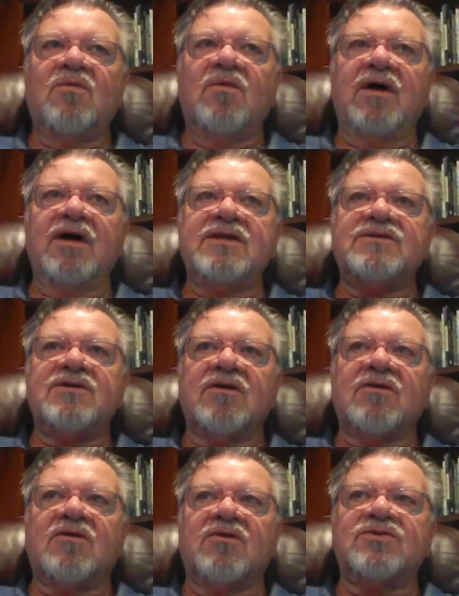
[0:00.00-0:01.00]
Why is
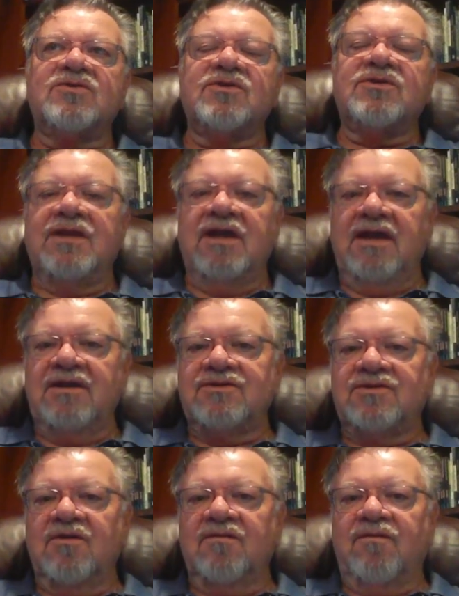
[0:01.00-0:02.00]
our culture today
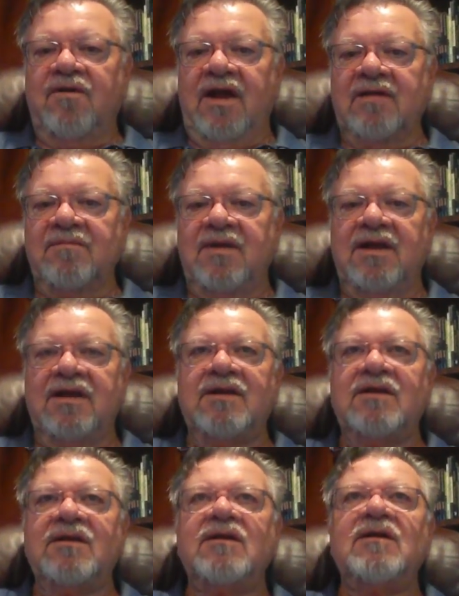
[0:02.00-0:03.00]
so
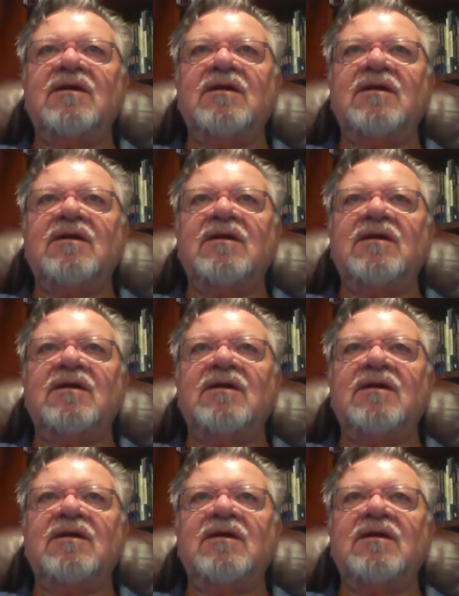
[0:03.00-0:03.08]
fragmented?